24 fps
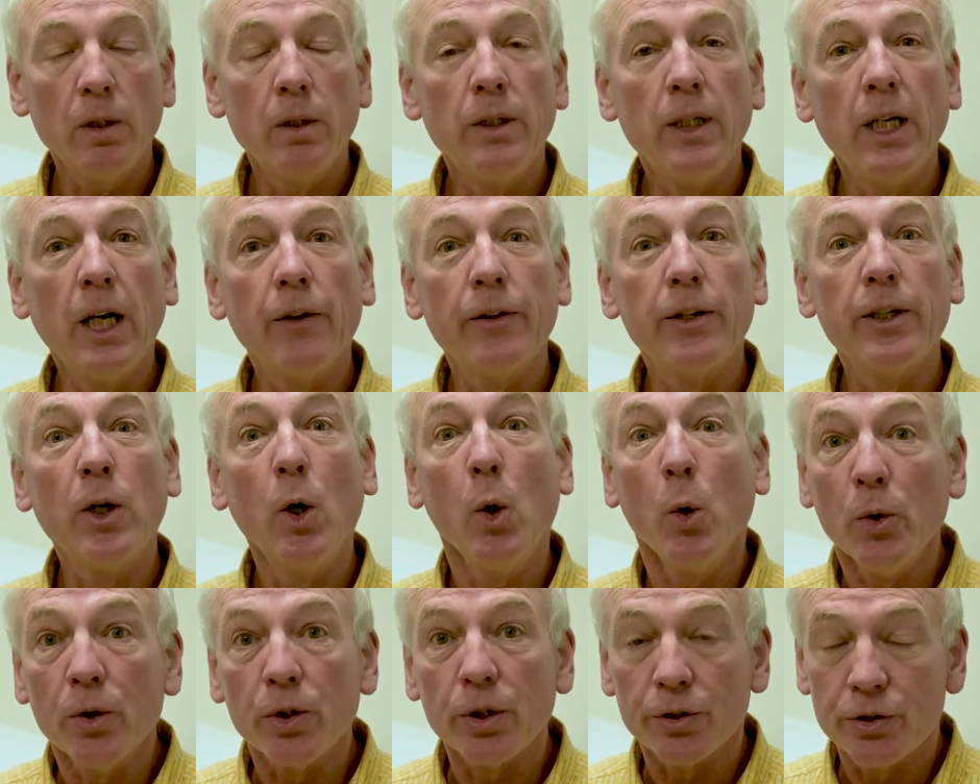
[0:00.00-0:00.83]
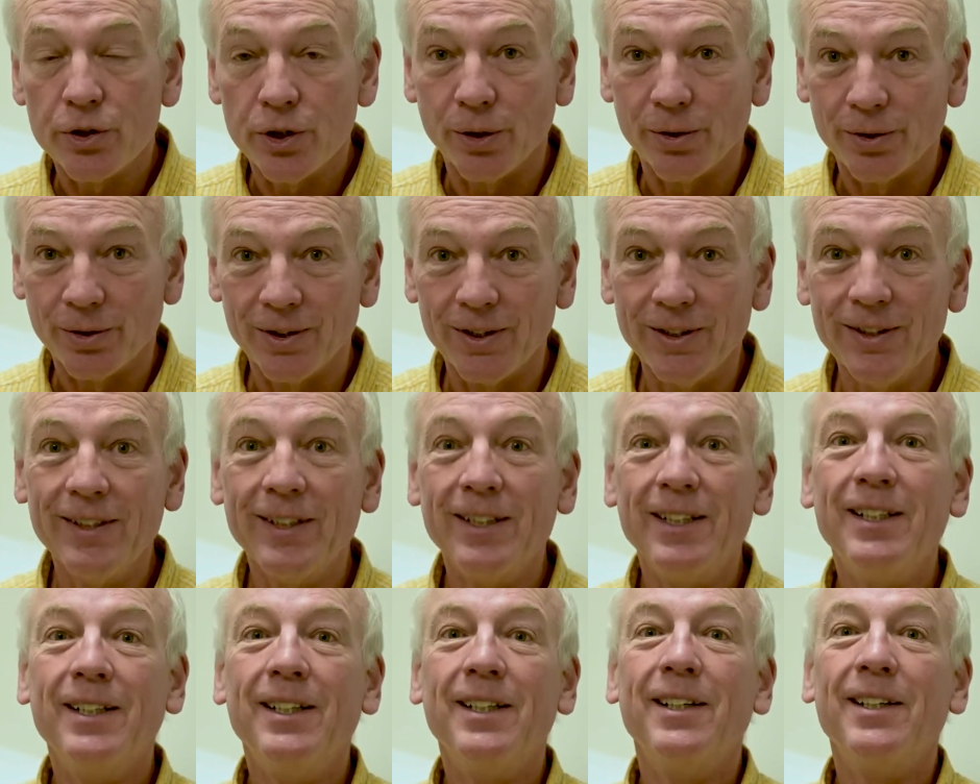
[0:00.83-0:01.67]
Now, the older children,
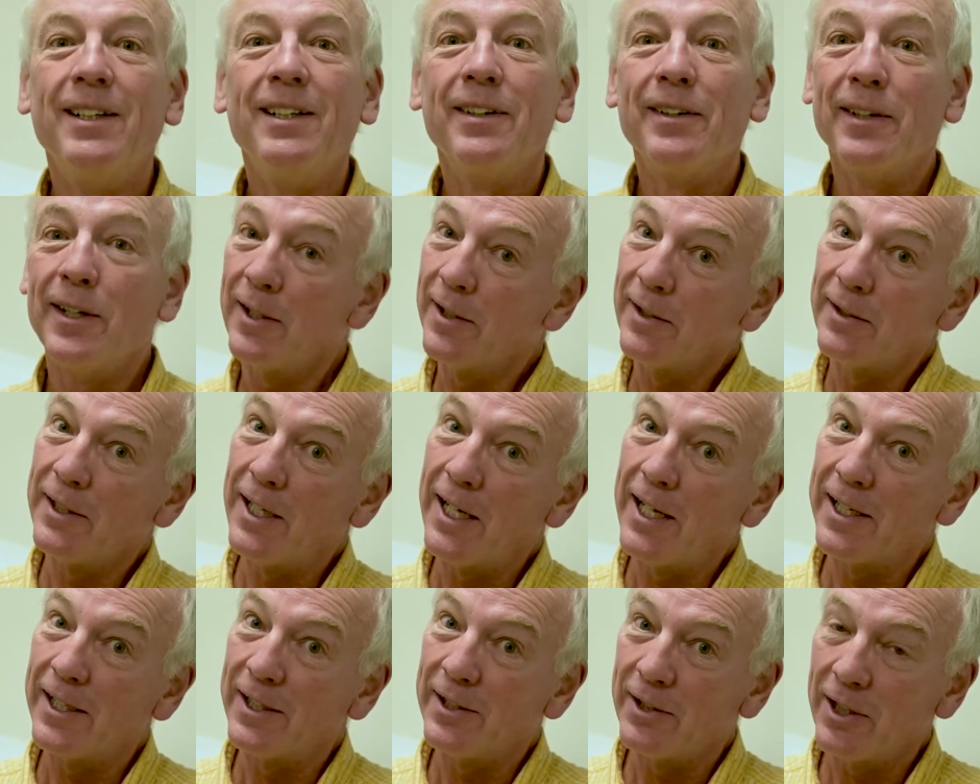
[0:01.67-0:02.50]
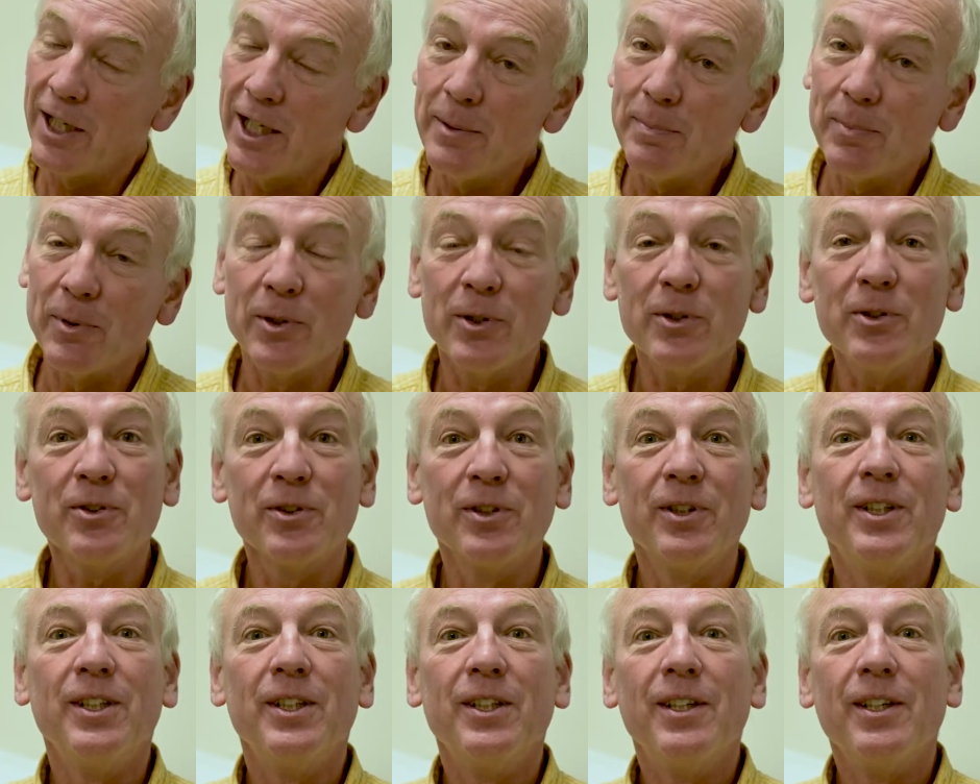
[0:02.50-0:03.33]
they're not in diapers.
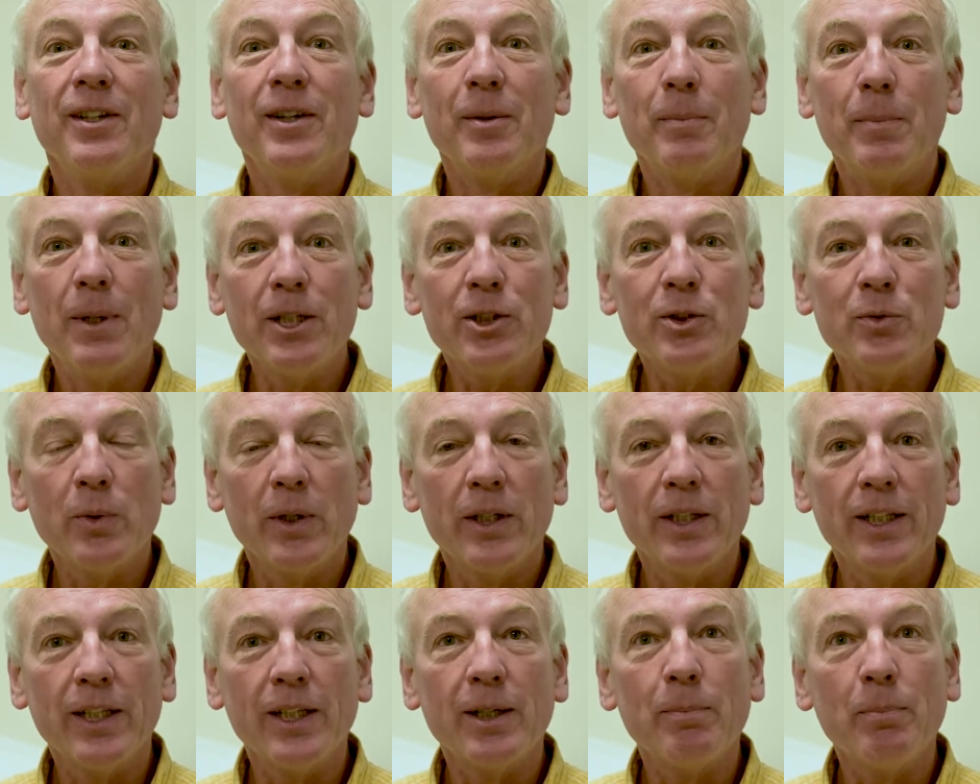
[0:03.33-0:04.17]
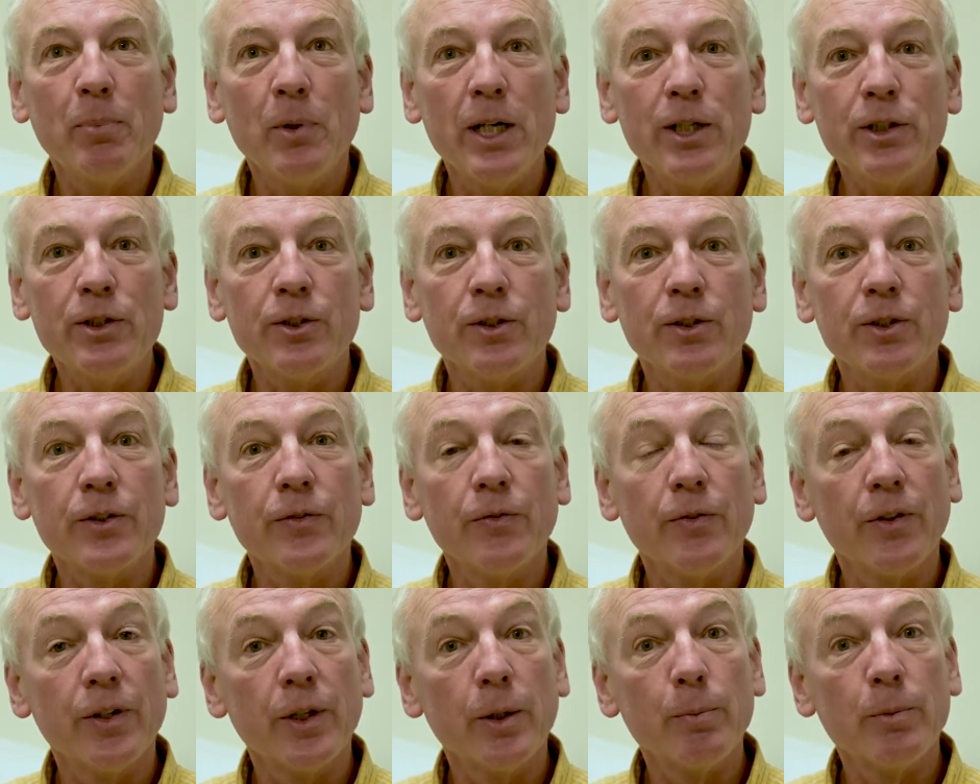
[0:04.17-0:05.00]
The best way to get pressure is
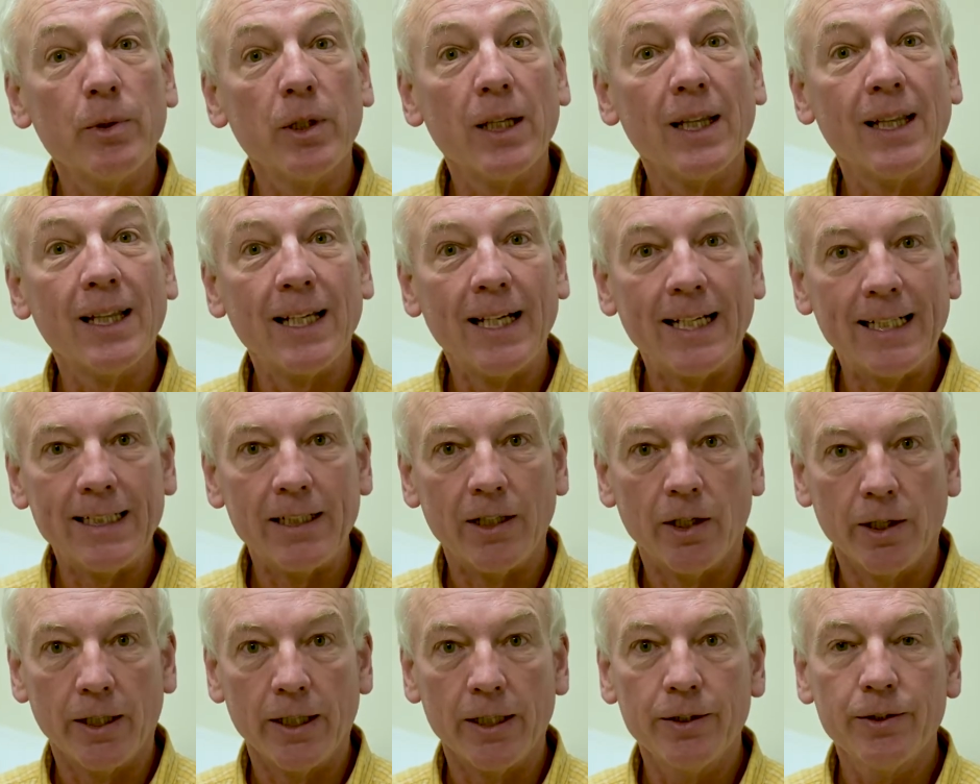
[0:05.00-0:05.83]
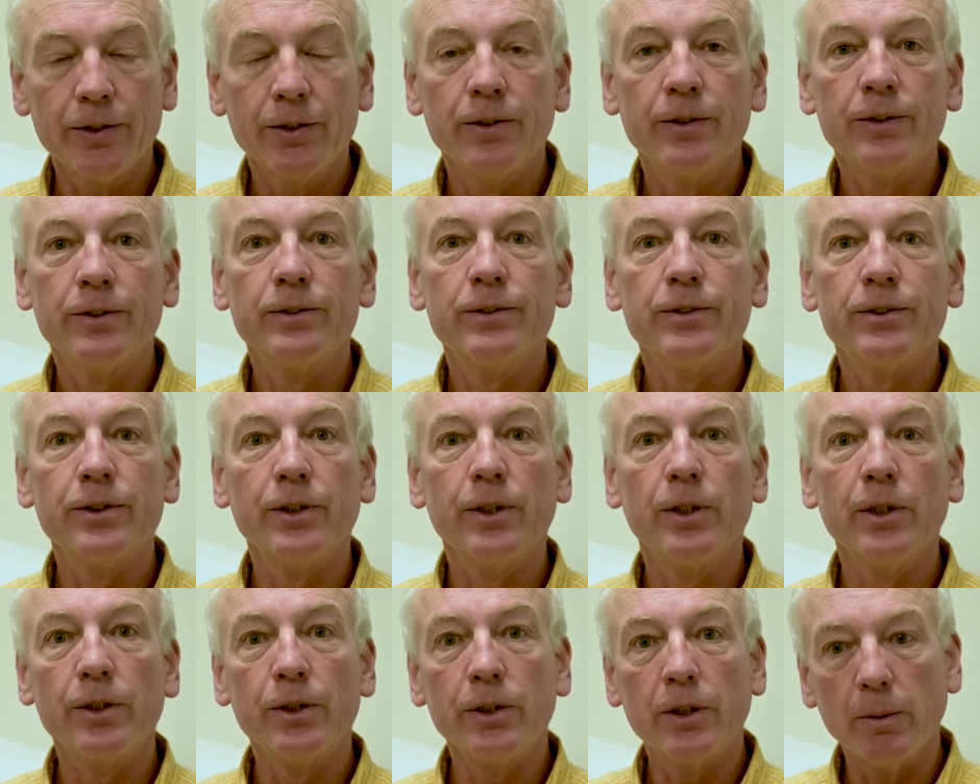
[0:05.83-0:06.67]
for them to lay on it.
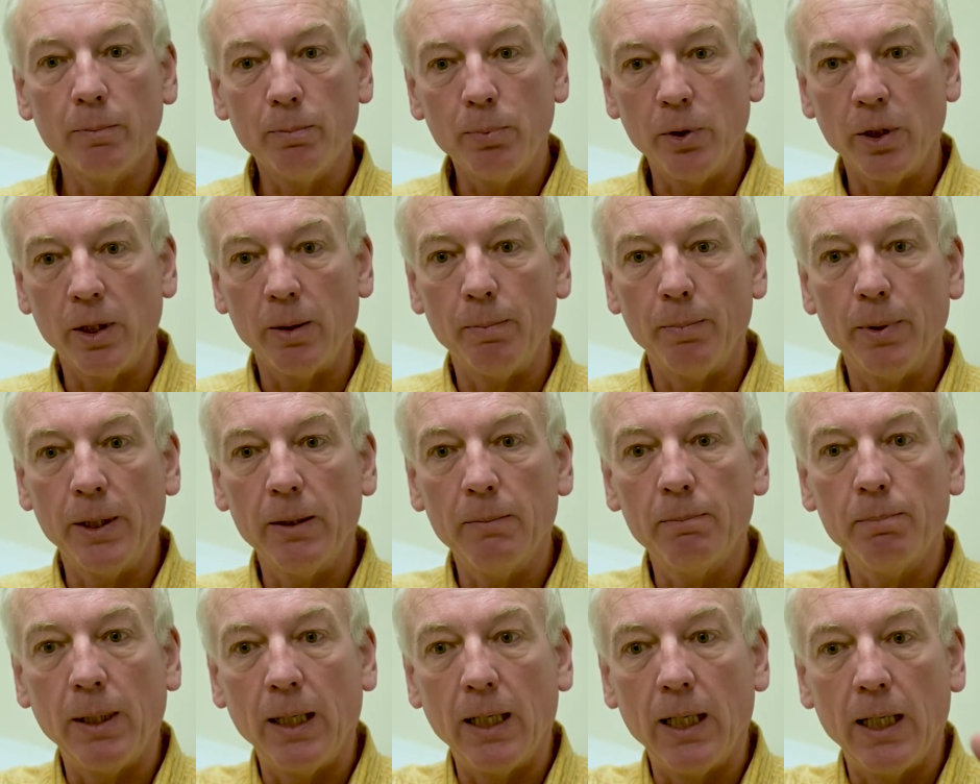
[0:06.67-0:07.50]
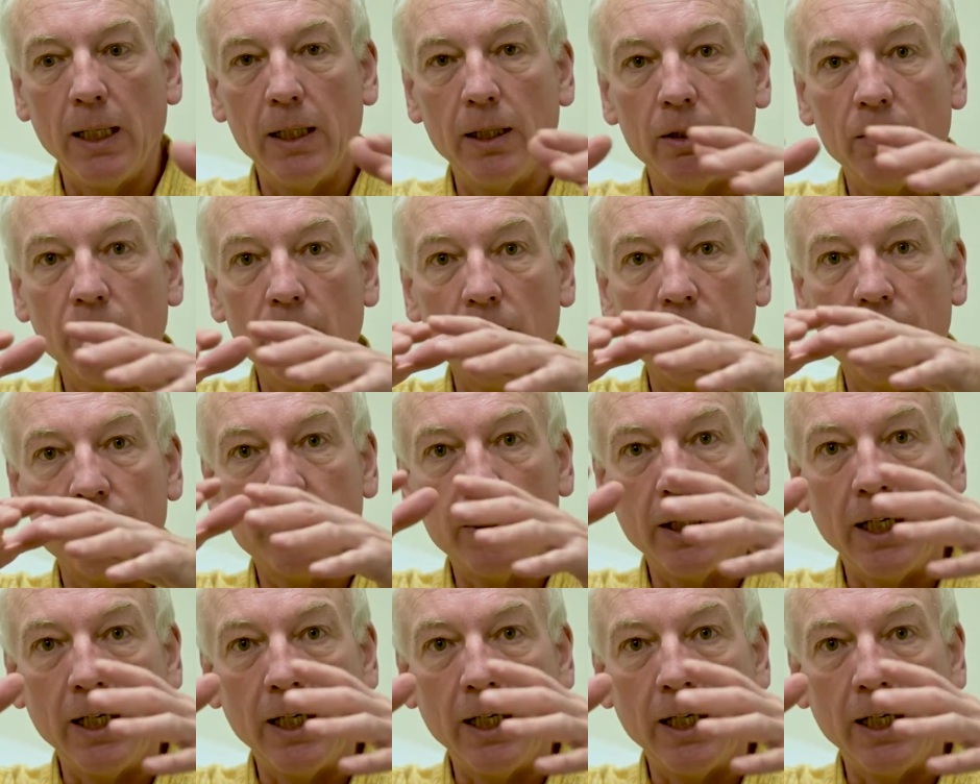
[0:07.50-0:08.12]
So you can put a big pile of